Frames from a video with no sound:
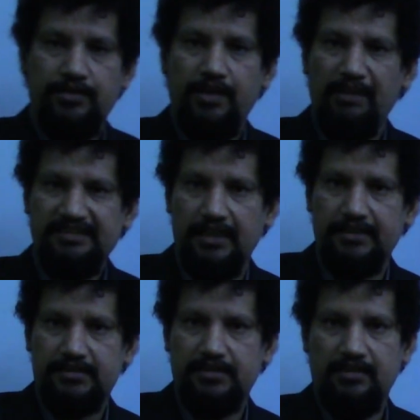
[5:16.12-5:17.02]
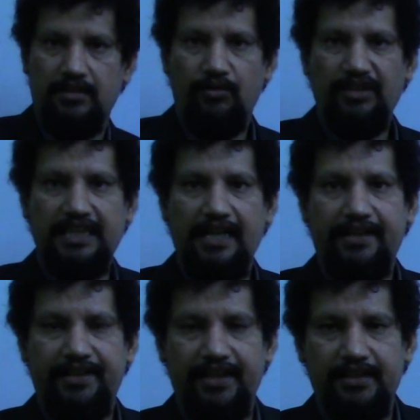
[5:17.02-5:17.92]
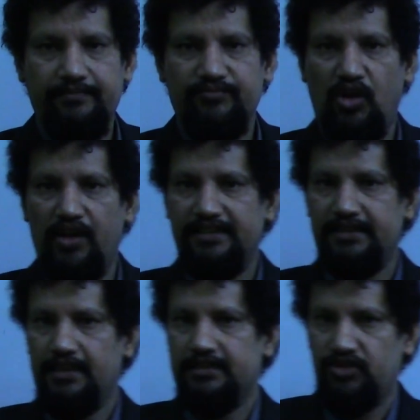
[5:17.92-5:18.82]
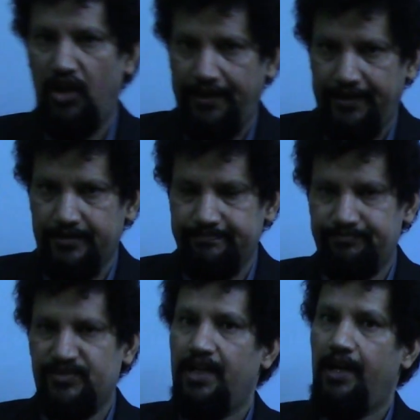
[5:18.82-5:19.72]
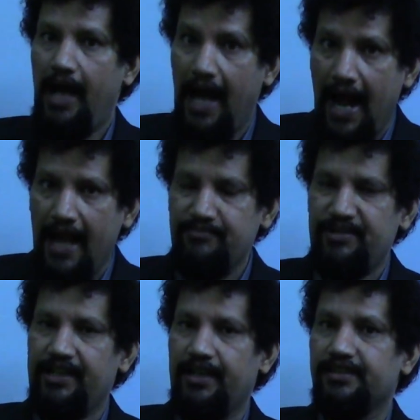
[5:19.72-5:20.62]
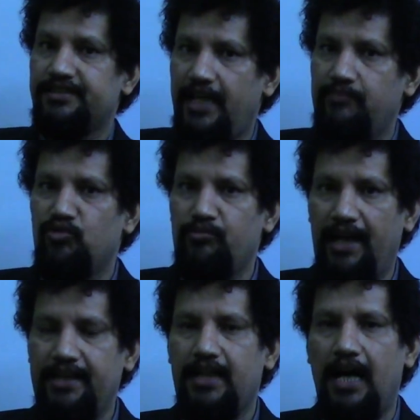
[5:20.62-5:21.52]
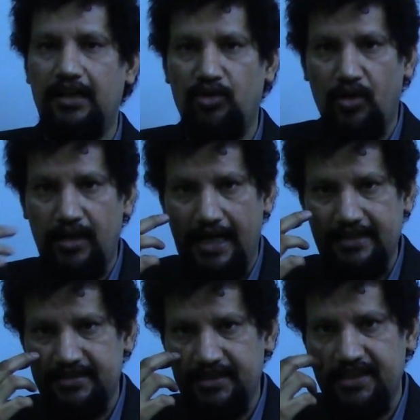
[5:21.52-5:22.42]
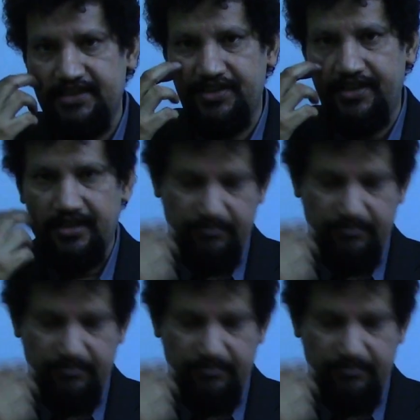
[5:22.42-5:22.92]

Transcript: The muscles which are acting on a single joint and bringing same movement are known as synergistic